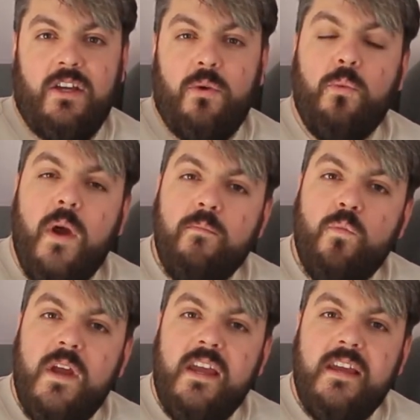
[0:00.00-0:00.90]
when
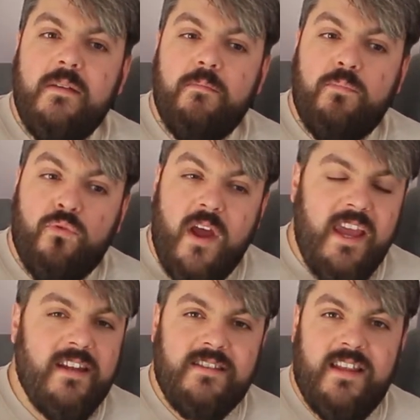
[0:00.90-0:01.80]
we
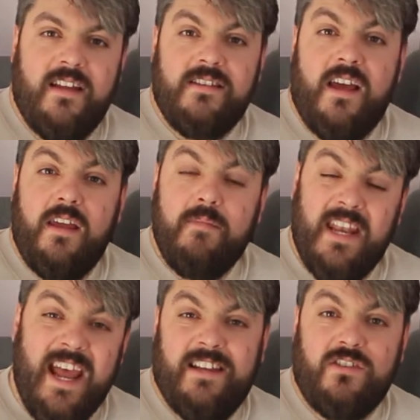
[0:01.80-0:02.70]
pray into that time
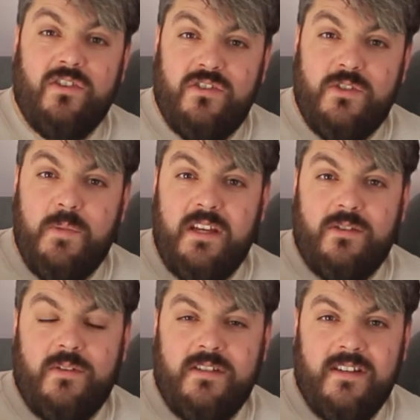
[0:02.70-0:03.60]
and ask God to speak
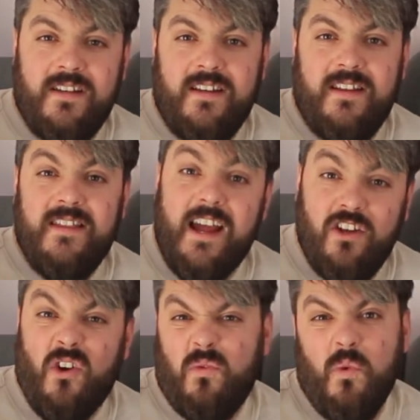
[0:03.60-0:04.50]
to us, that
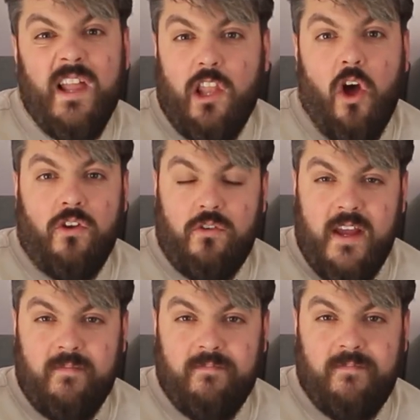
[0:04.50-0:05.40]
God will honour
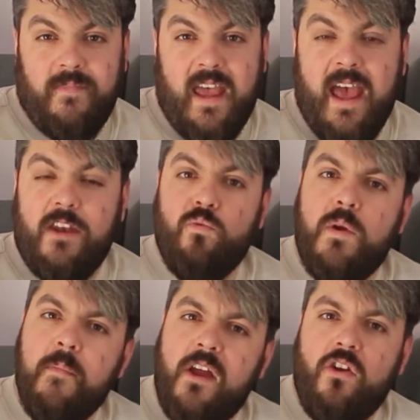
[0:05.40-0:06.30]
it. And
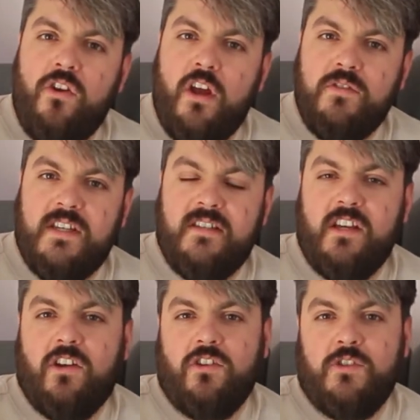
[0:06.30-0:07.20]
we might not notice
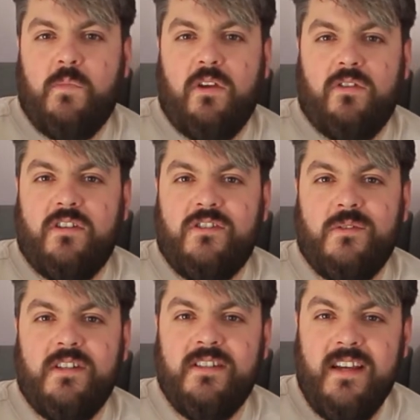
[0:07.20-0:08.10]
that God has spoken
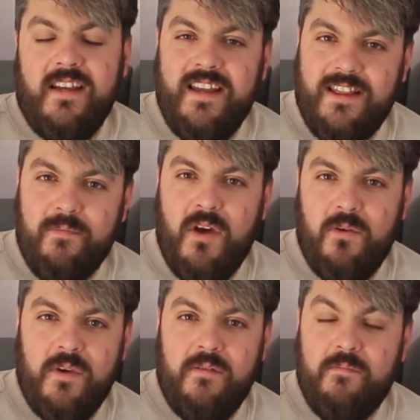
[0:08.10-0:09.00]
to us in the
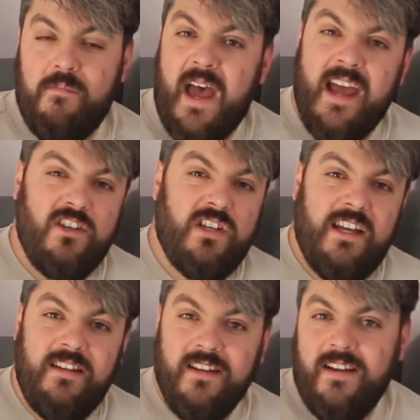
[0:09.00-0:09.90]
moment, but
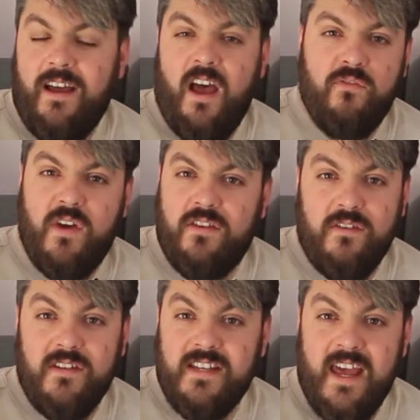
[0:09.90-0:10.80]
actually halfway
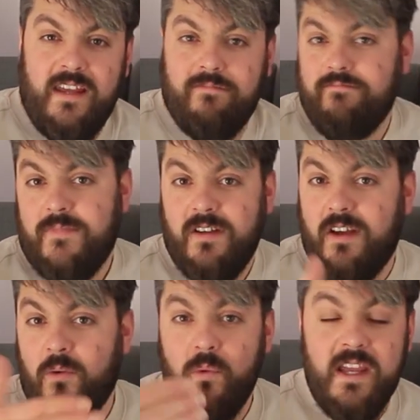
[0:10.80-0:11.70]
through the day,
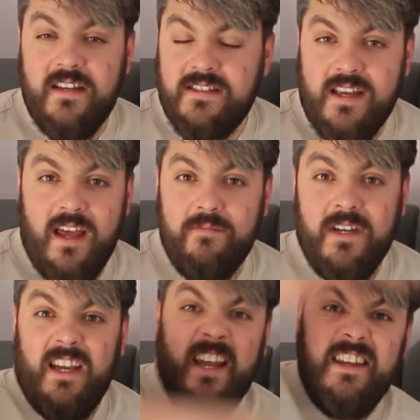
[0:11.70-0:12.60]
a week's time,
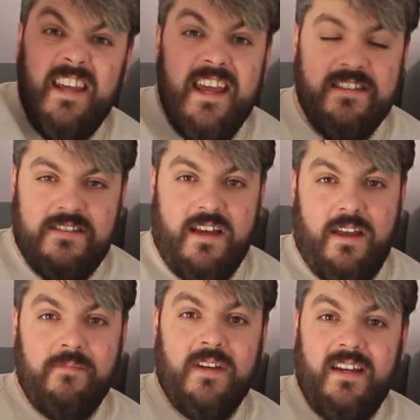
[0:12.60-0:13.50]
a year's time,